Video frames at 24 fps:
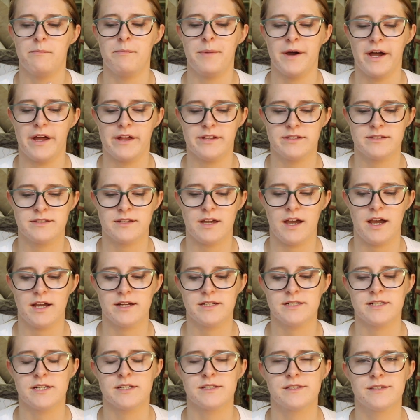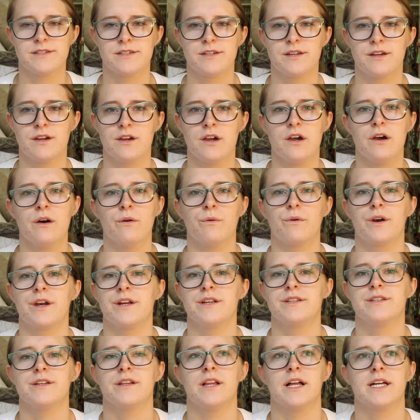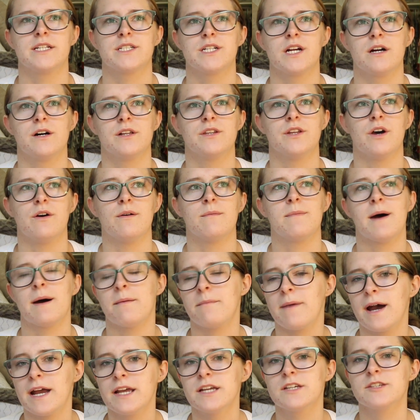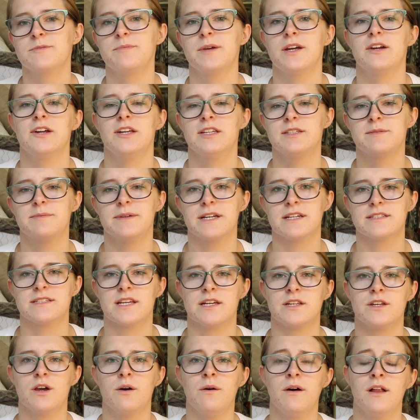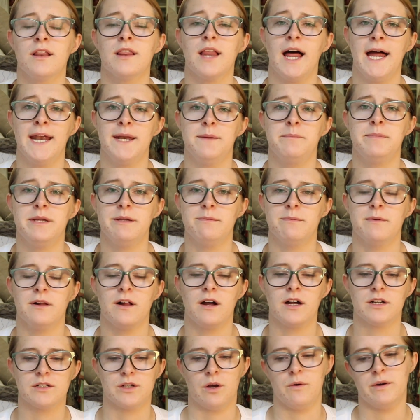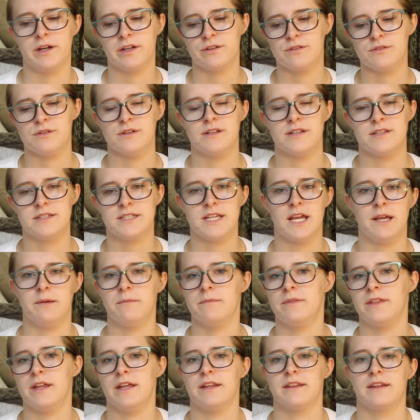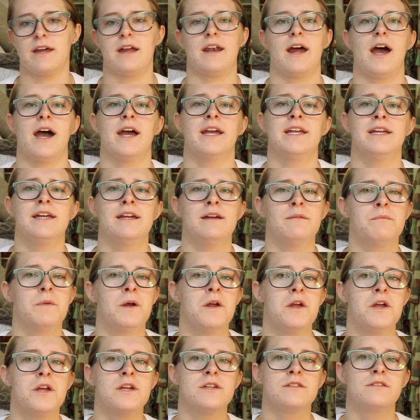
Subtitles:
but I just wanted to let you all know about my experience, because I know a lot of people are going through the same thing that I am.